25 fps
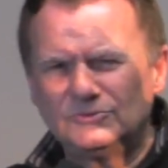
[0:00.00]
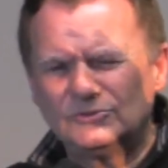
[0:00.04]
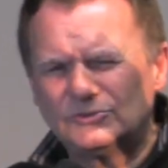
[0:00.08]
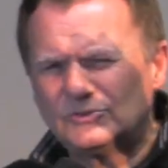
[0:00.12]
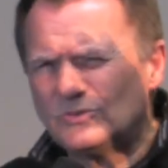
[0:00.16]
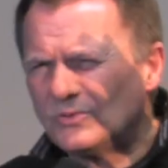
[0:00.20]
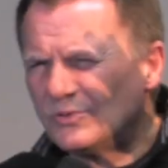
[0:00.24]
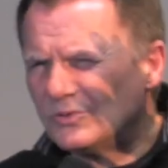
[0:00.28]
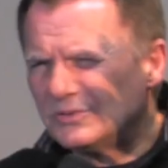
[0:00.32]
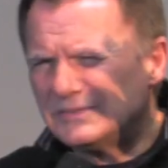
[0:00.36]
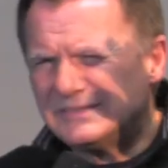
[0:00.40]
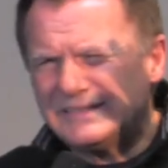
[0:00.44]

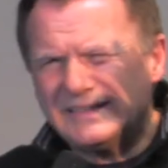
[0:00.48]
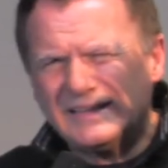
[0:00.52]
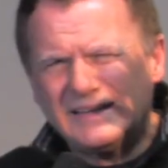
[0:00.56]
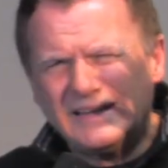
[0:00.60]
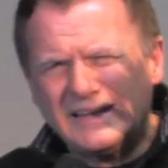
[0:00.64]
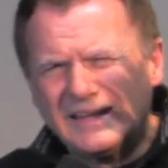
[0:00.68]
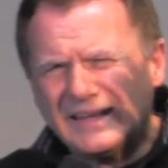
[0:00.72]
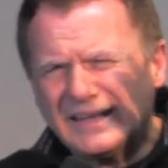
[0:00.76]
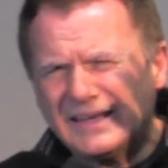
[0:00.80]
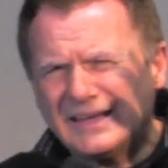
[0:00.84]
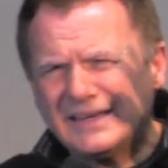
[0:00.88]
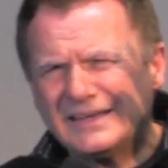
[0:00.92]
Don't
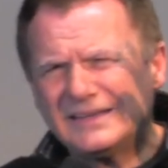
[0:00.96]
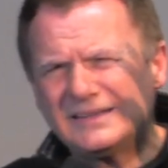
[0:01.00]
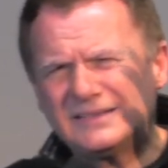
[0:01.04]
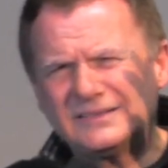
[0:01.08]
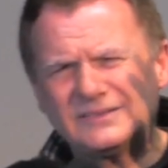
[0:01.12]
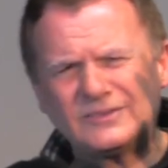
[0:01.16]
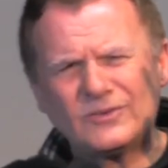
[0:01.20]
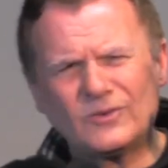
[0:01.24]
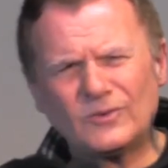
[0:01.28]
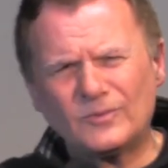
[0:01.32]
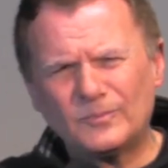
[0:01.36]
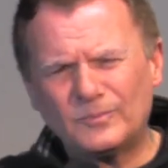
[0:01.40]
delay.
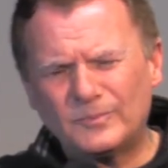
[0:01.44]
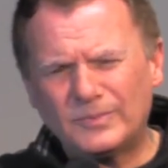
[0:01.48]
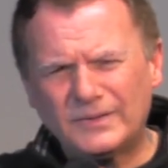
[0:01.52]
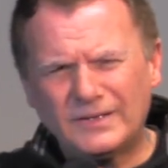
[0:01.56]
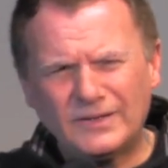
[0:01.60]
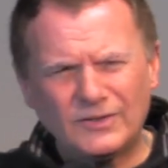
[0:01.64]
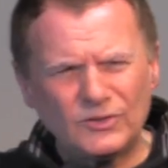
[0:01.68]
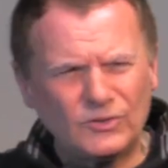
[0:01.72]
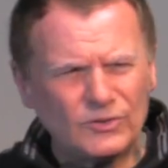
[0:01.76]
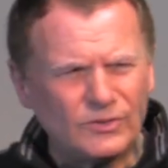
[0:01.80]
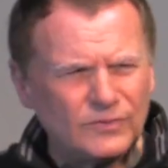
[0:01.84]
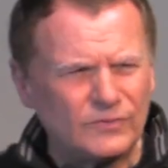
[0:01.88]
Don't be
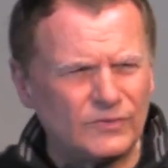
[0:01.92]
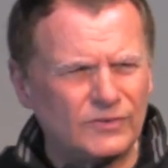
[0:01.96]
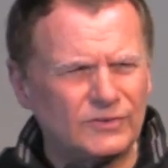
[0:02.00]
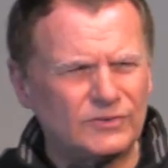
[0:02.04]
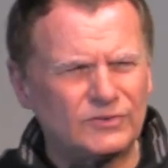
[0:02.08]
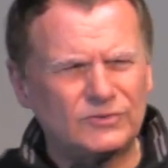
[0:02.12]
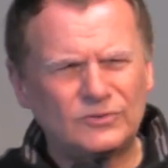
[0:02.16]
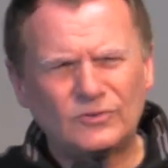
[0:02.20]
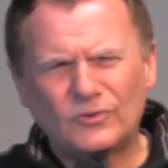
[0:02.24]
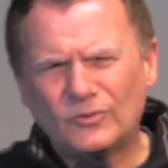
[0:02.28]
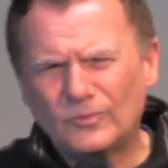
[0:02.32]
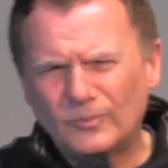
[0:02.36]

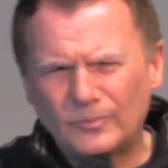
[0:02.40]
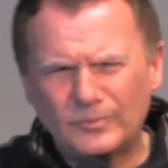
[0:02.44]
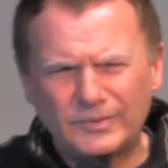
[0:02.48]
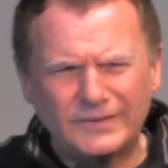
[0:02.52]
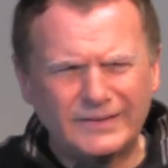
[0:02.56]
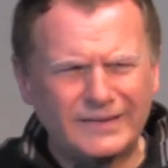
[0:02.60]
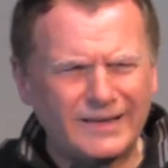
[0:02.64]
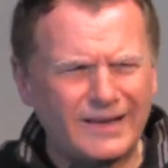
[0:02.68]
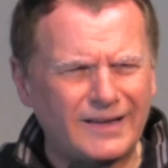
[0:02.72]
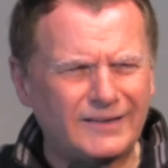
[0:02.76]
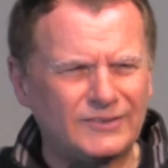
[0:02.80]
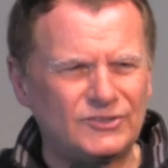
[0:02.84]
nervous. Don't
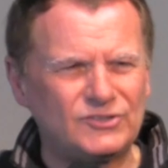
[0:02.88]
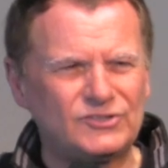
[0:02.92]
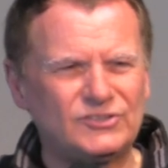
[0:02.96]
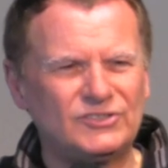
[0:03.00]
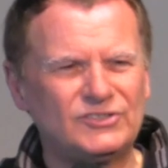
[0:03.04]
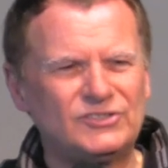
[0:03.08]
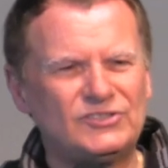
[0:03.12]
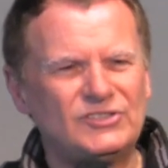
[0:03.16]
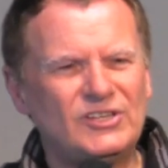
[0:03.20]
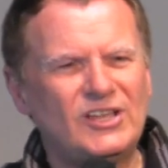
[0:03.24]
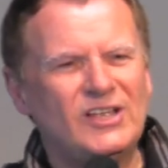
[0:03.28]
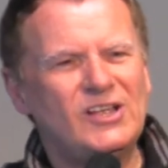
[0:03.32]
be
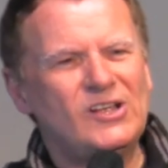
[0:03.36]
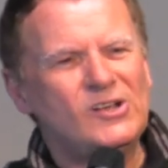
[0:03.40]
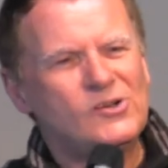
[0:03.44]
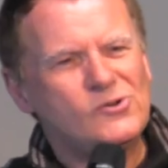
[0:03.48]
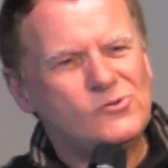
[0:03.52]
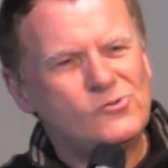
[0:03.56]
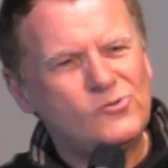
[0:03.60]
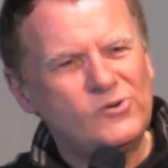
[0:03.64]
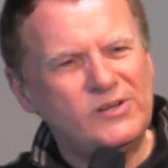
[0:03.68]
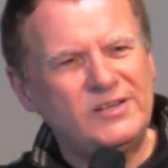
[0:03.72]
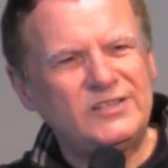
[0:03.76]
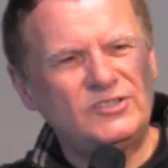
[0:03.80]
anxious.
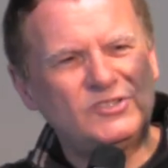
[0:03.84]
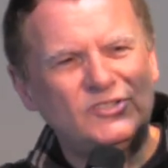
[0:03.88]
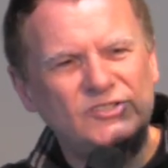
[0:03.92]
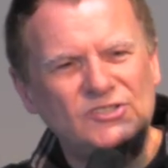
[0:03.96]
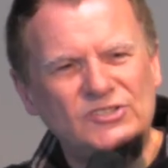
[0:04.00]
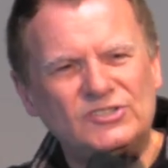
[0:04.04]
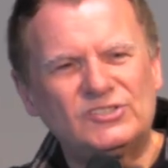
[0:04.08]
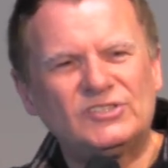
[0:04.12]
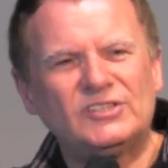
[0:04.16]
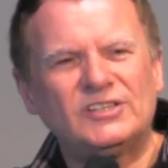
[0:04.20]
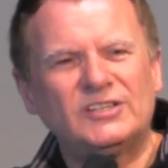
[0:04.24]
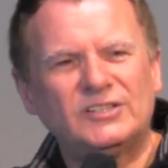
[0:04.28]
Reach and
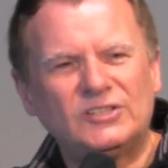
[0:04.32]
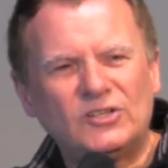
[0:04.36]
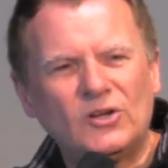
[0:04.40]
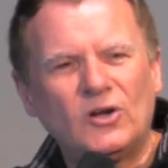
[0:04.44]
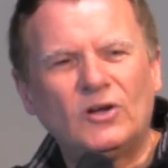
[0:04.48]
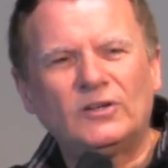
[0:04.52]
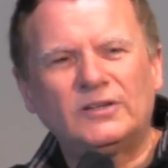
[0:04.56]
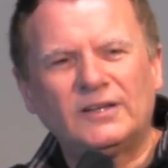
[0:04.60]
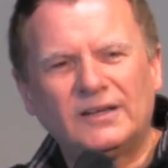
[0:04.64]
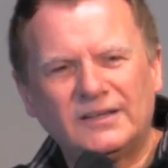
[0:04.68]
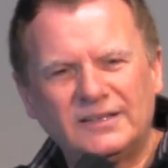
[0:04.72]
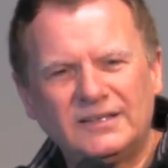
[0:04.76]
say,
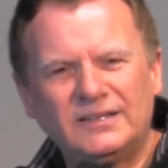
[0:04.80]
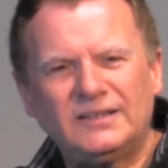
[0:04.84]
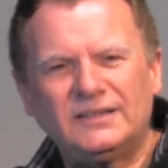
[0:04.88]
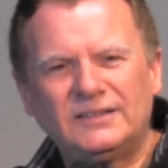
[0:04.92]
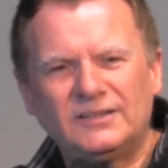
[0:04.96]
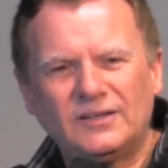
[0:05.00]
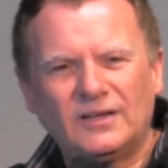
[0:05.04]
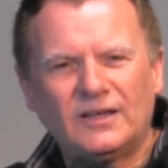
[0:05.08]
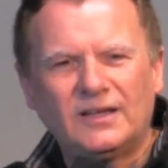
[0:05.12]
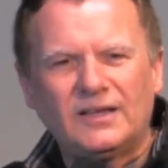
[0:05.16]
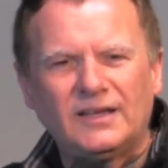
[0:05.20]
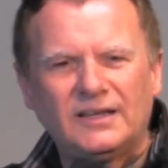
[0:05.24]
God, I need
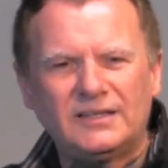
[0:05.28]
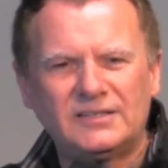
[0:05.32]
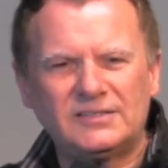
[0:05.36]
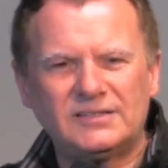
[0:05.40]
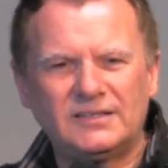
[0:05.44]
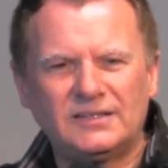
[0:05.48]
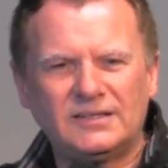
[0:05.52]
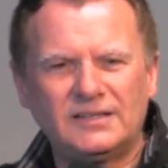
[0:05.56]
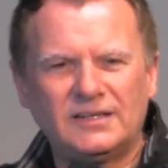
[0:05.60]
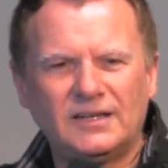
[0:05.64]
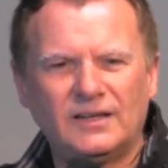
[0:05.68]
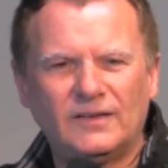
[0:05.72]
your
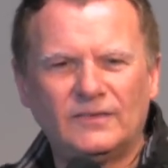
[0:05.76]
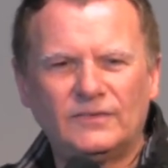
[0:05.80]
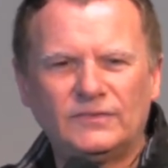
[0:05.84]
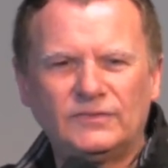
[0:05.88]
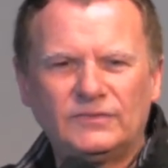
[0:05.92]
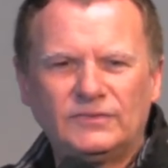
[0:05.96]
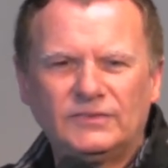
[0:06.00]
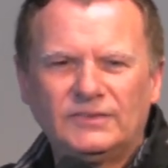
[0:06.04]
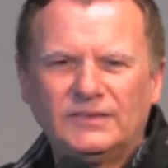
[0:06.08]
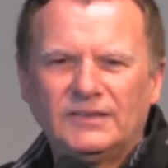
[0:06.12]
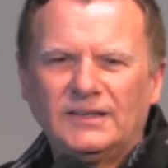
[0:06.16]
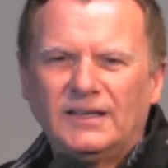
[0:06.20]
chesed
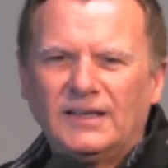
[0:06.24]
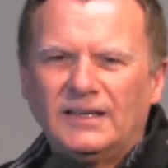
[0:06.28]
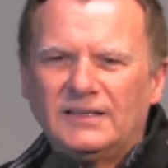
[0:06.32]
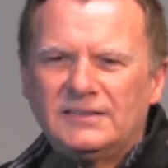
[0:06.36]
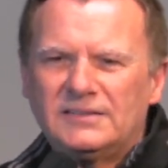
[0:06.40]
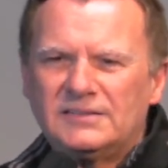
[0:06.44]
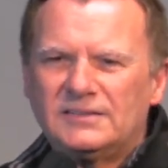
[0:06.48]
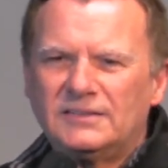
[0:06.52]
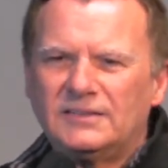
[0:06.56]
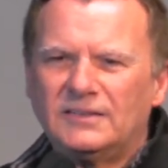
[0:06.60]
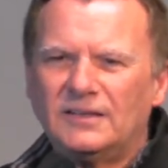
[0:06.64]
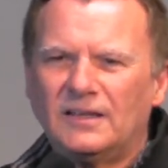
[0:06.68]
love. I
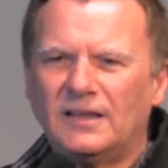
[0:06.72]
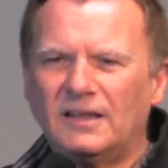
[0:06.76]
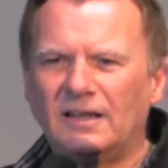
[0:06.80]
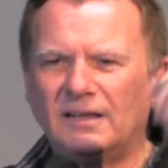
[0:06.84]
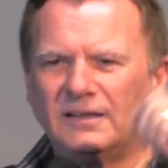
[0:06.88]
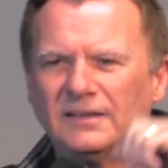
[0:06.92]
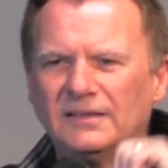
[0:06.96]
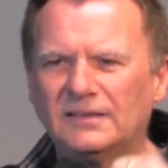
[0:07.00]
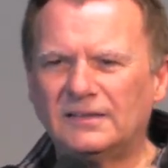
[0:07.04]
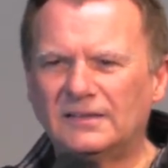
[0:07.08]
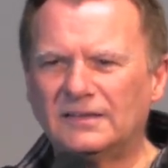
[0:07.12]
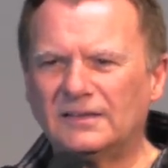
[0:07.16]
see your
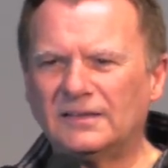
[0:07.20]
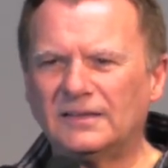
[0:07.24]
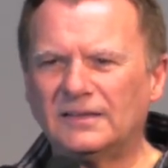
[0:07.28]
hand.